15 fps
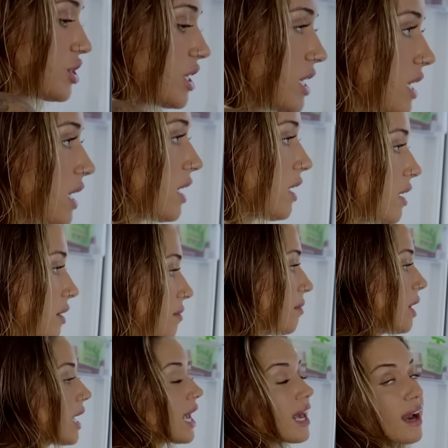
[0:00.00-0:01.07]
chicken,
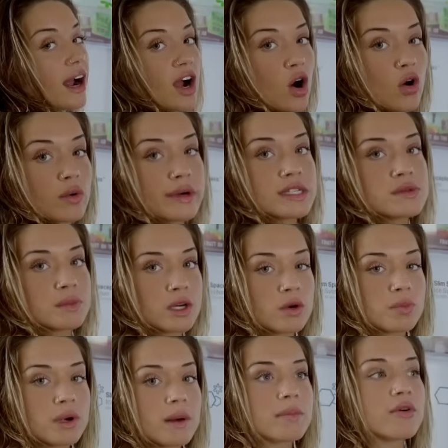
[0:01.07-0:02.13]
and I always meal
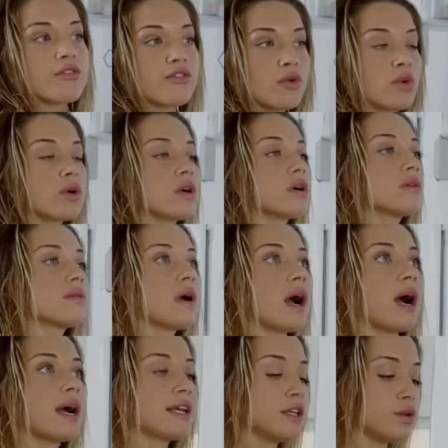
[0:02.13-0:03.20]
prep before
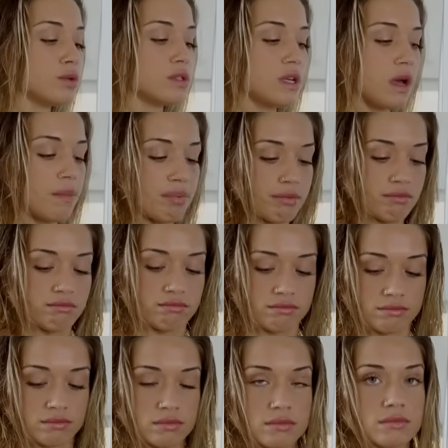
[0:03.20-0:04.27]
I use up
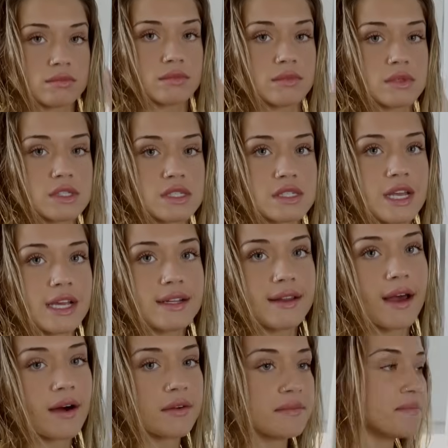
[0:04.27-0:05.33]
steak
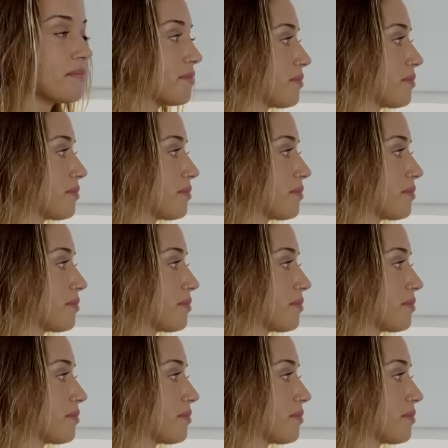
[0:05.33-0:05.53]
down.